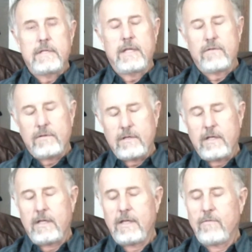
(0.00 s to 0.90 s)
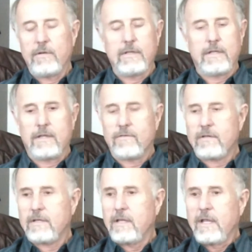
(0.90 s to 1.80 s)
It really
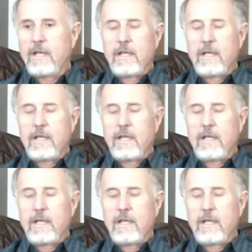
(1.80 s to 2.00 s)
isn't.